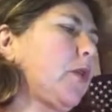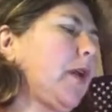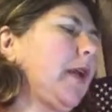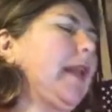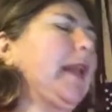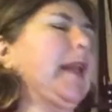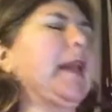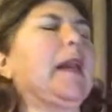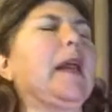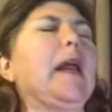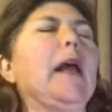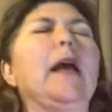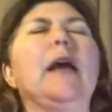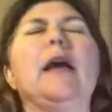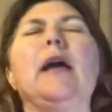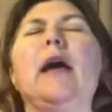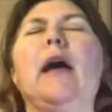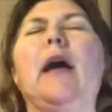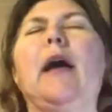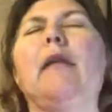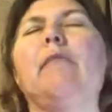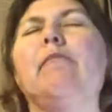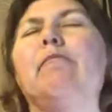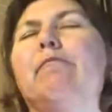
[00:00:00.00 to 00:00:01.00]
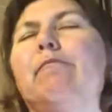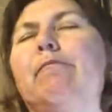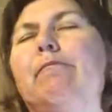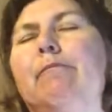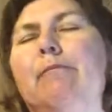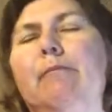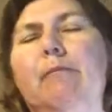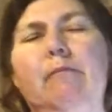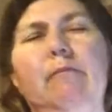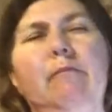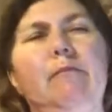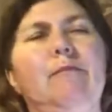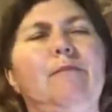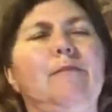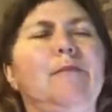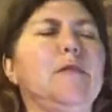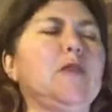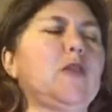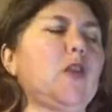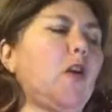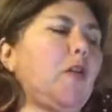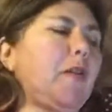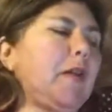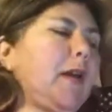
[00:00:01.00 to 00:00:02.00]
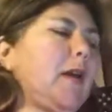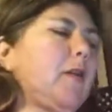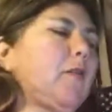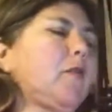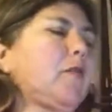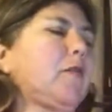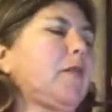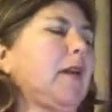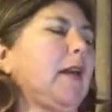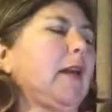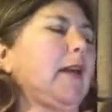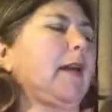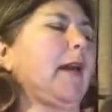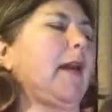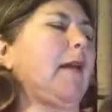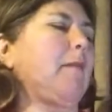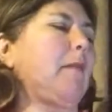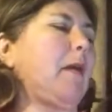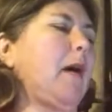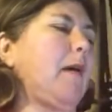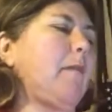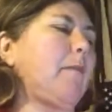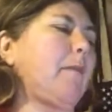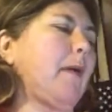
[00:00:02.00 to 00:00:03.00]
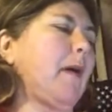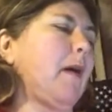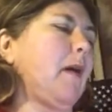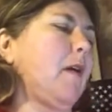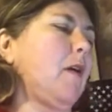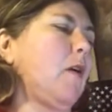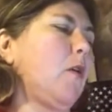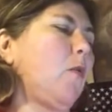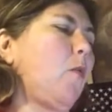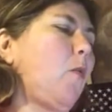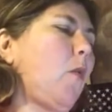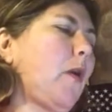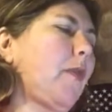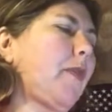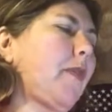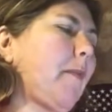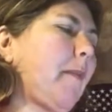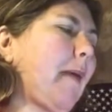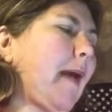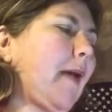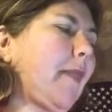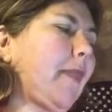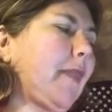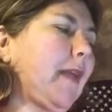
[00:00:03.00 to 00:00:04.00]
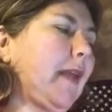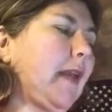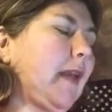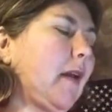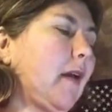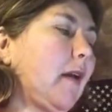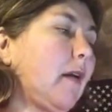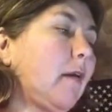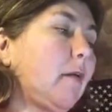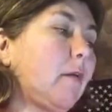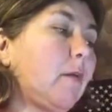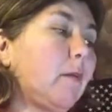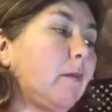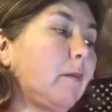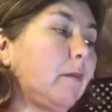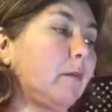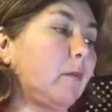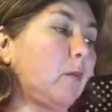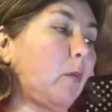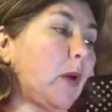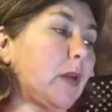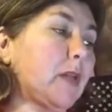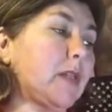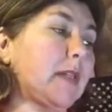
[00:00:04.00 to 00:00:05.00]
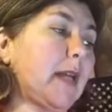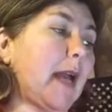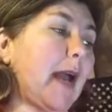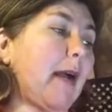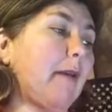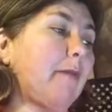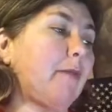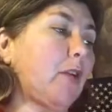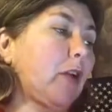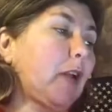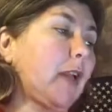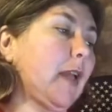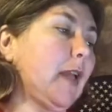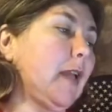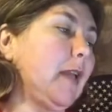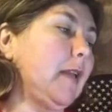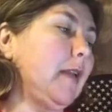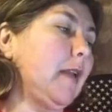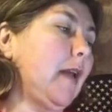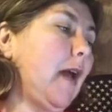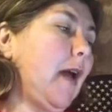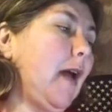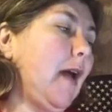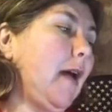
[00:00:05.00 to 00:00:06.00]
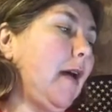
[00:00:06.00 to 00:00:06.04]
reading, and I saw the other thing came up with about the West African